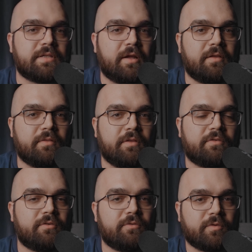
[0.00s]
and I
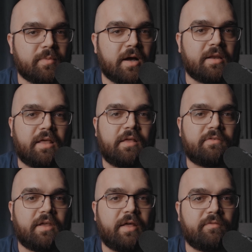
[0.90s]
listen to some
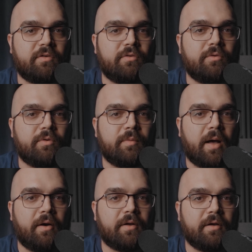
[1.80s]
podcasts that have to do
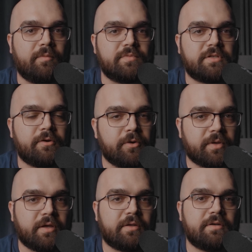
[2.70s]
about serial
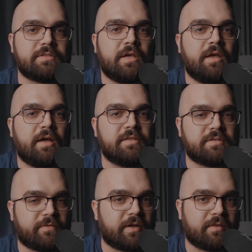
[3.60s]
killers and
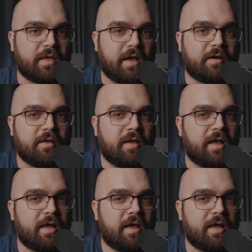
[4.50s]
stuff like that.